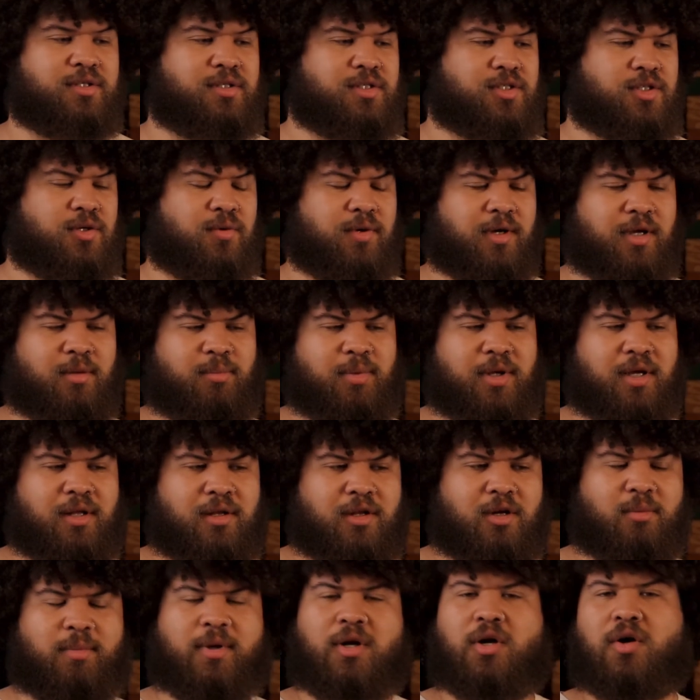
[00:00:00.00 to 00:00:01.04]
So it could be a
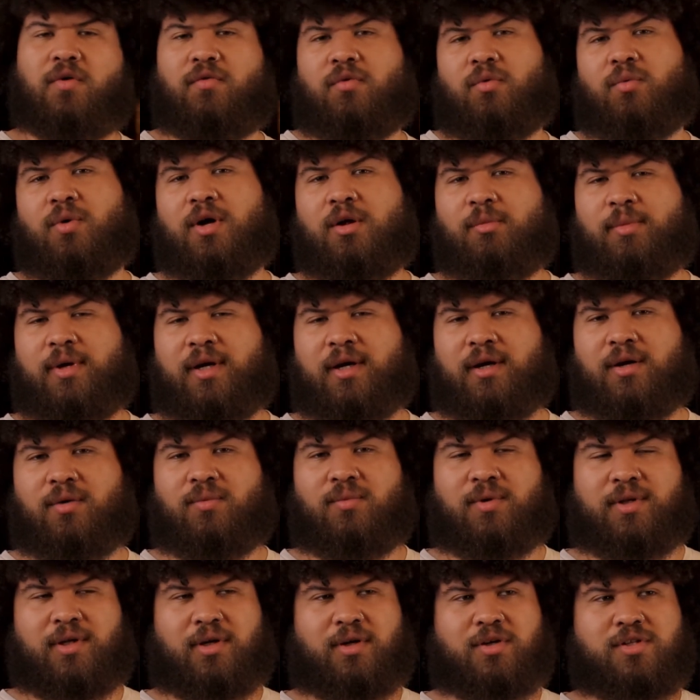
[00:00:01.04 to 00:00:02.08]
little bit overwhelming
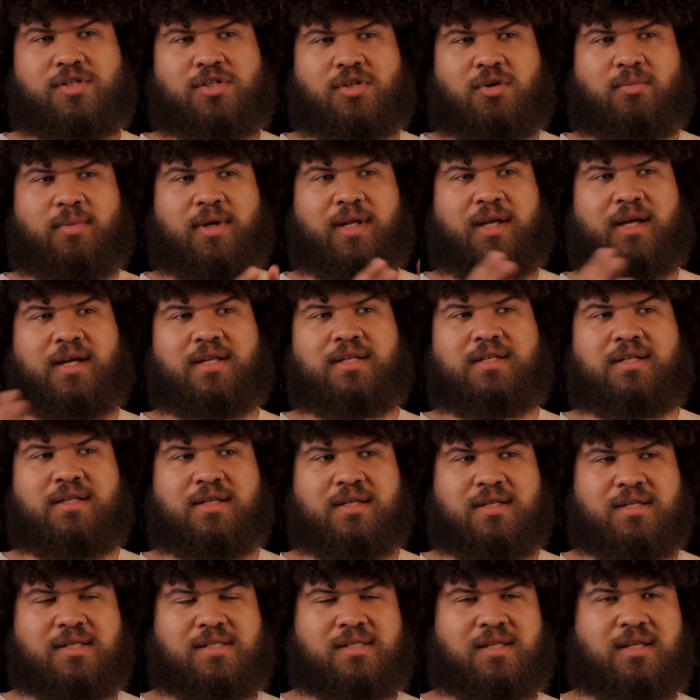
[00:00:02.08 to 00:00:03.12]
when there are so many
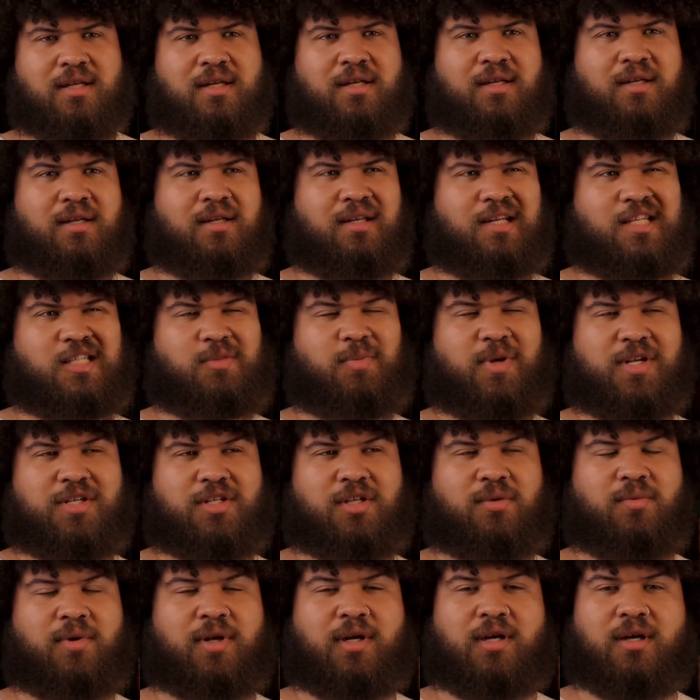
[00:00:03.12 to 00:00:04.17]
ideas,
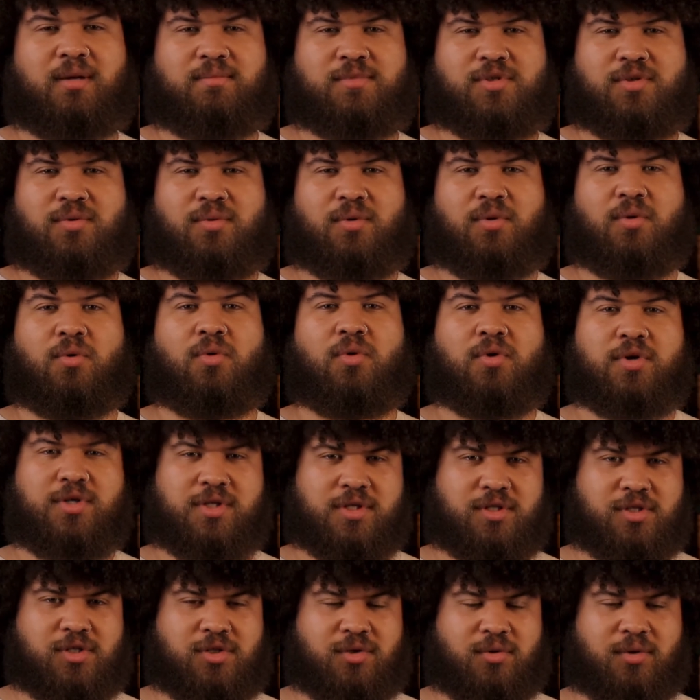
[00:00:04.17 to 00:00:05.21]
especially when it comes to an
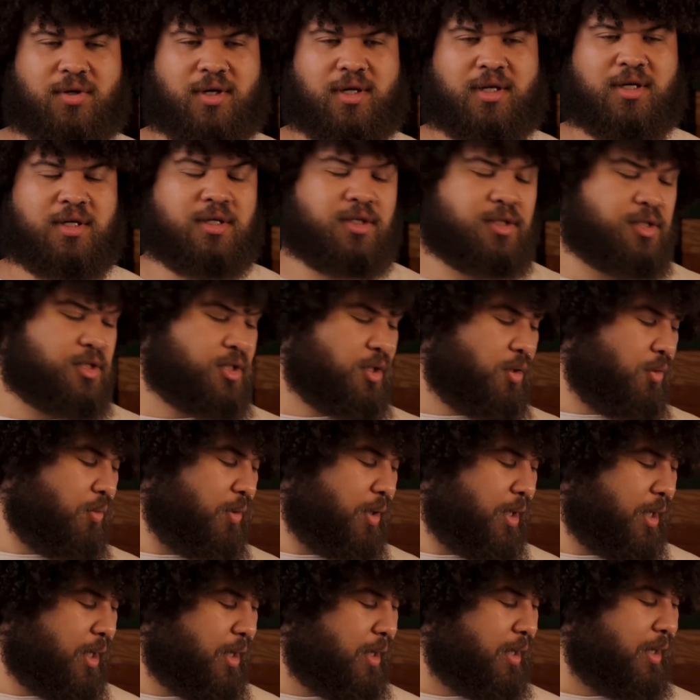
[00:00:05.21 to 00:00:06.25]
origin story. So
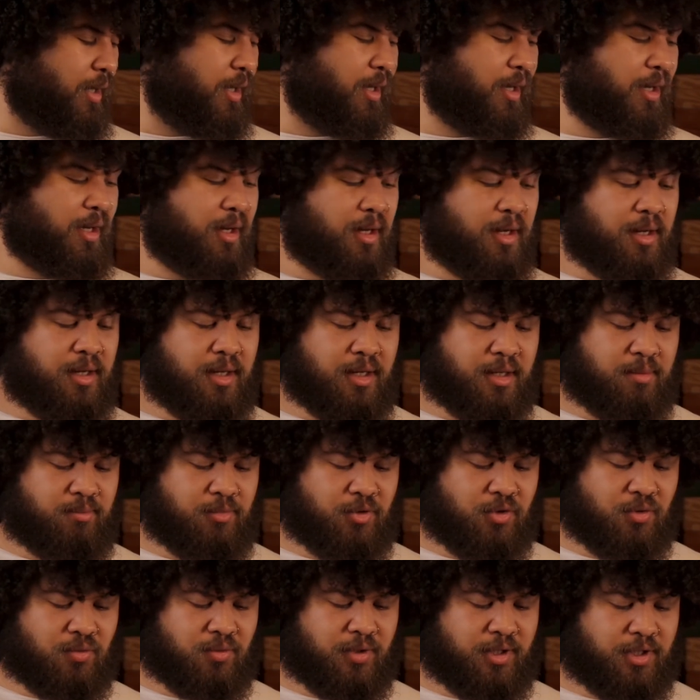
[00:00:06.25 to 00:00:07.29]
I
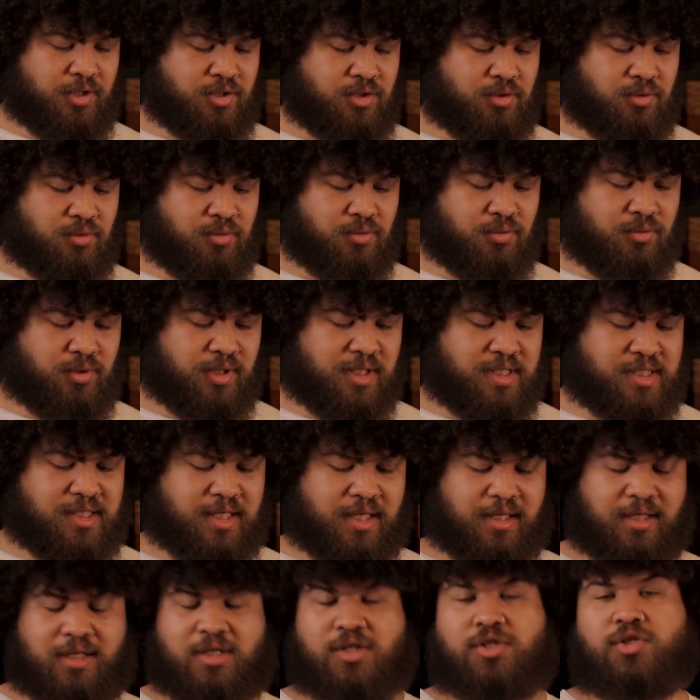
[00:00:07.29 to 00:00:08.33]
am going to list
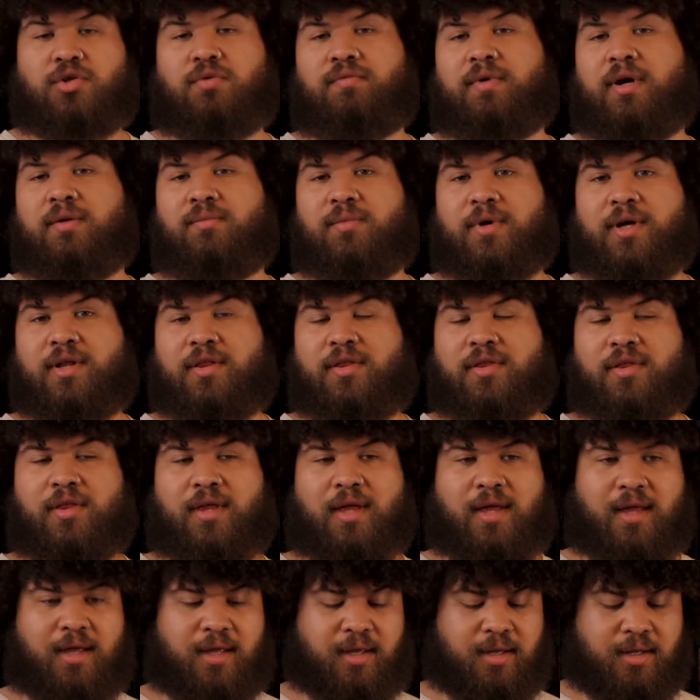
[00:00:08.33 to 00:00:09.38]
ideas to run with,
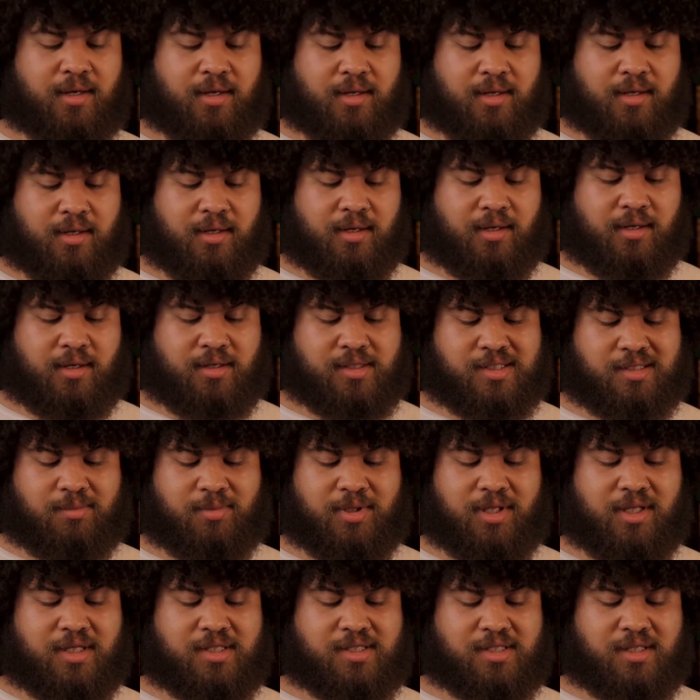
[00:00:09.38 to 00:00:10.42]
and some
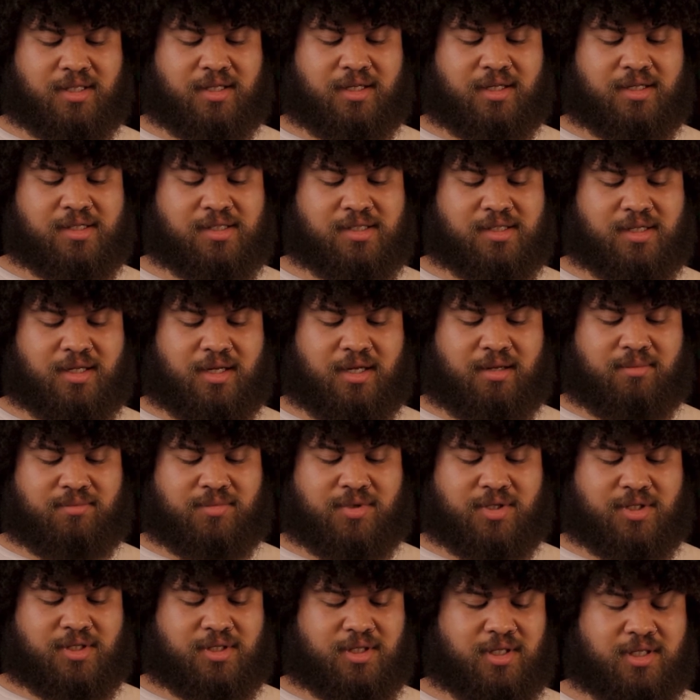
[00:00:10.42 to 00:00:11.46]
of these things I'm
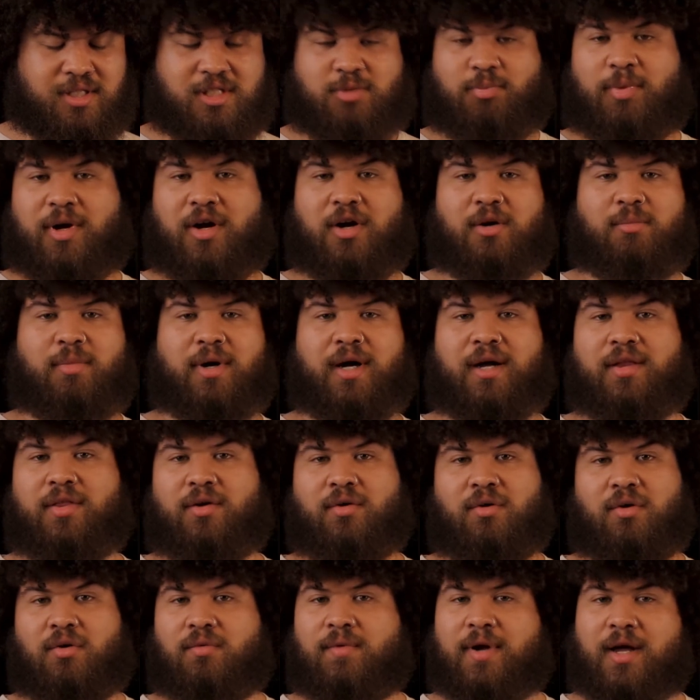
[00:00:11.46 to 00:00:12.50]
just inspired by that
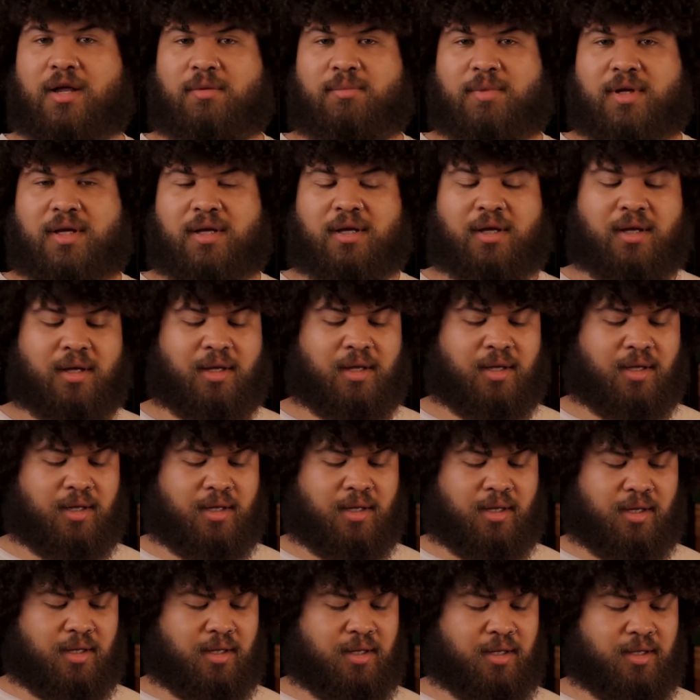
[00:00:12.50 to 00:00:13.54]
are around me,
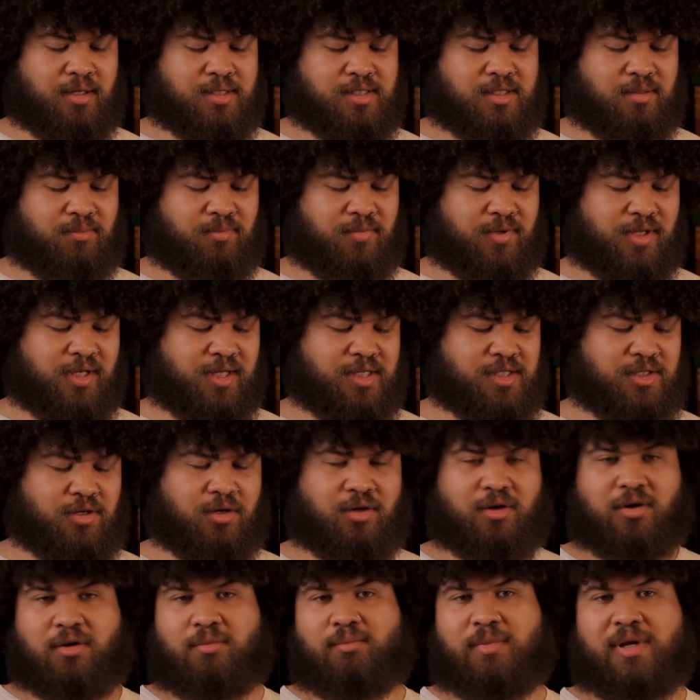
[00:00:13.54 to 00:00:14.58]
and some things
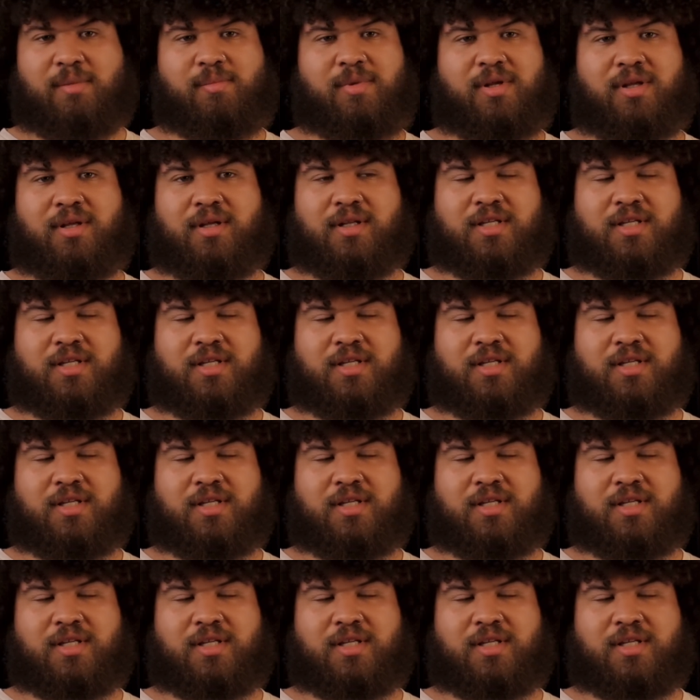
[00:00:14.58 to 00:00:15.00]
are maybe